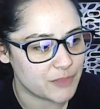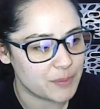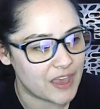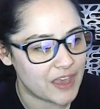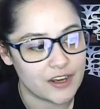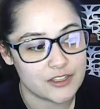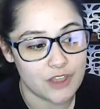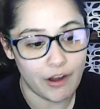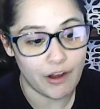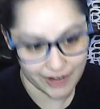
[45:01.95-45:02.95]
bad guys
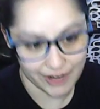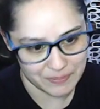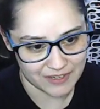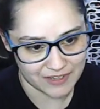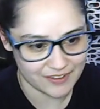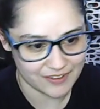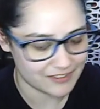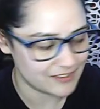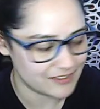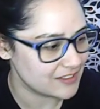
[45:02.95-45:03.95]
are coming.
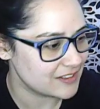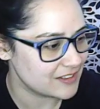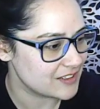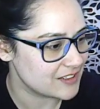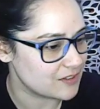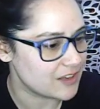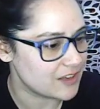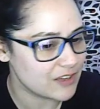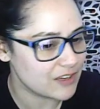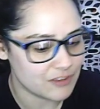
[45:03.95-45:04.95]
So
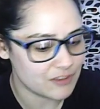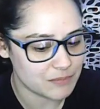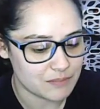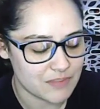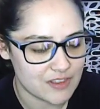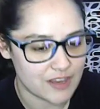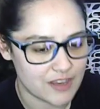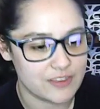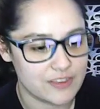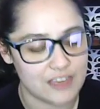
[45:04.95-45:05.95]
that'll give them some
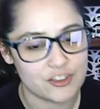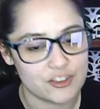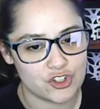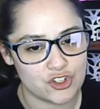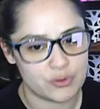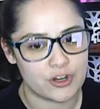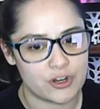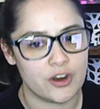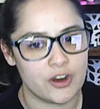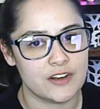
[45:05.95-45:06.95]
things to do that
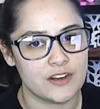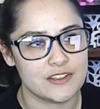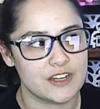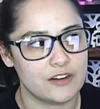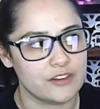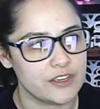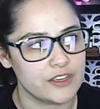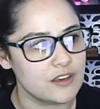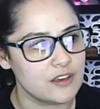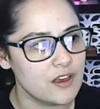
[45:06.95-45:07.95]
are not
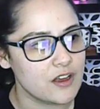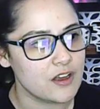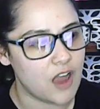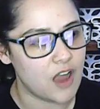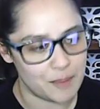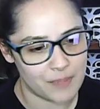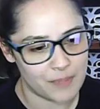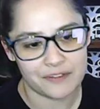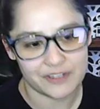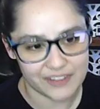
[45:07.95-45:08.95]
necessarily
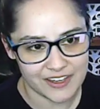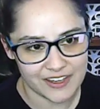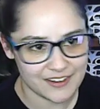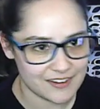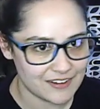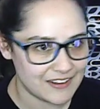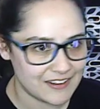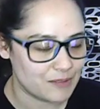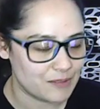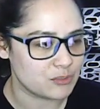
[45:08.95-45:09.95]
combat related,
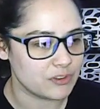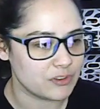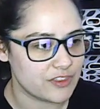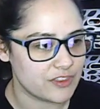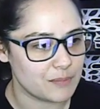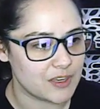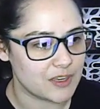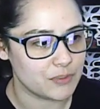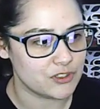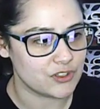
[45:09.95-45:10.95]
which will let them be
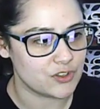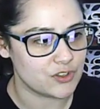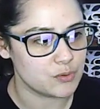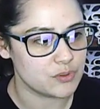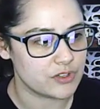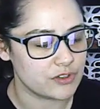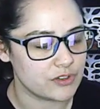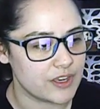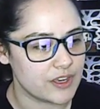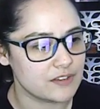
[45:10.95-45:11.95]
able to use their,
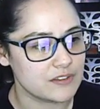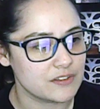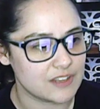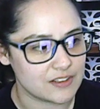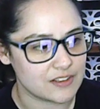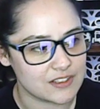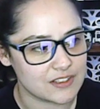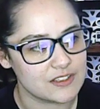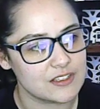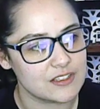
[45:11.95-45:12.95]
like,
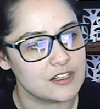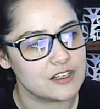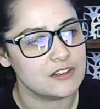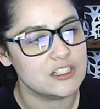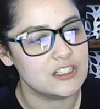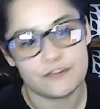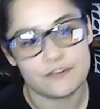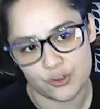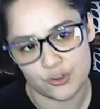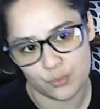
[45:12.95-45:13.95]
senses in
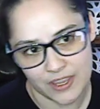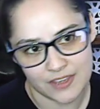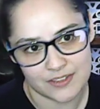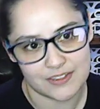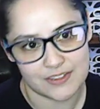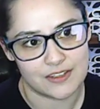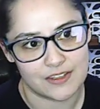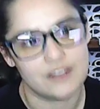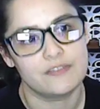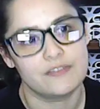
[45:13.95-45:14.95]
different ways
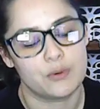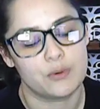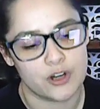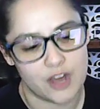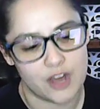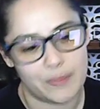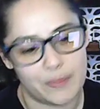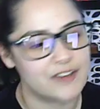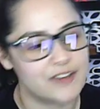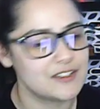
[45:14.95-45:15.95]
than if they were in
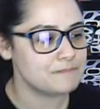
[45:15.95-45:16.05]
combat.